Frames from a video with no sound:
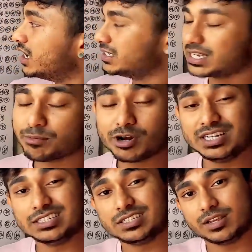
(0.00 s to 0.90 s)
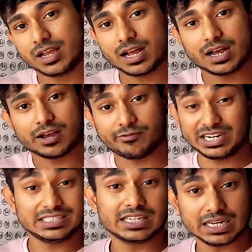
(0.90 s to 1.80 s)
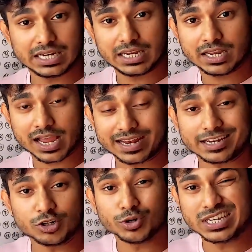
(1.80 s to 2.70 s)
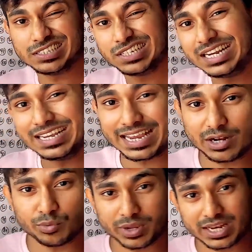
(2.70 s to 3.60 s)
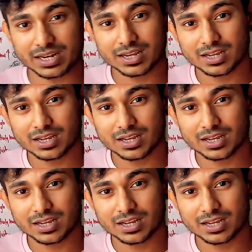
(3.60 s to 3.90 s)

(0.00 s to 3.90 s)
someone is very skinny and they don't easily gain weight.